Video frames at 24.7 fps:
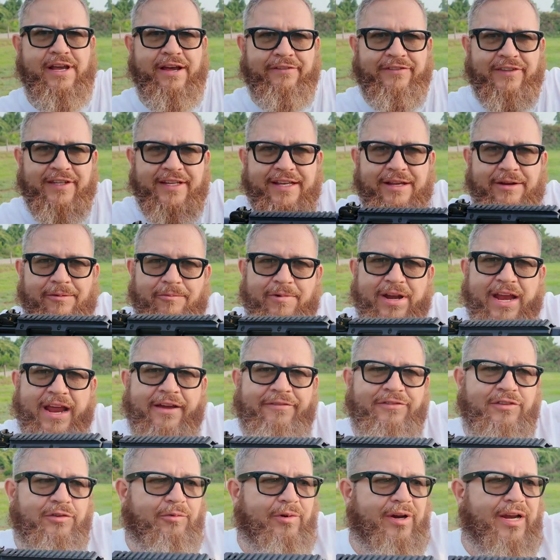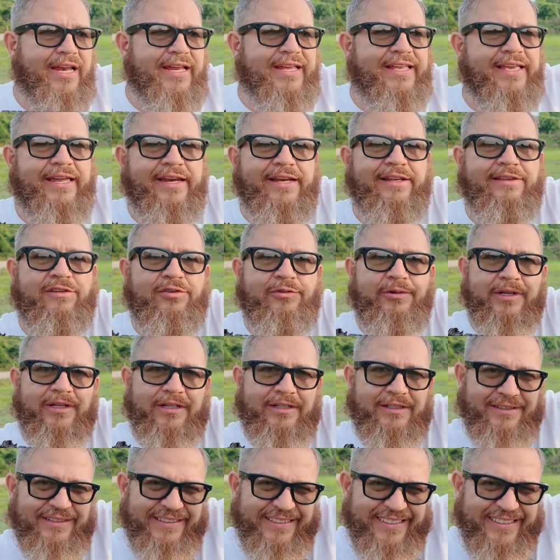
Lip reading: have to really get into it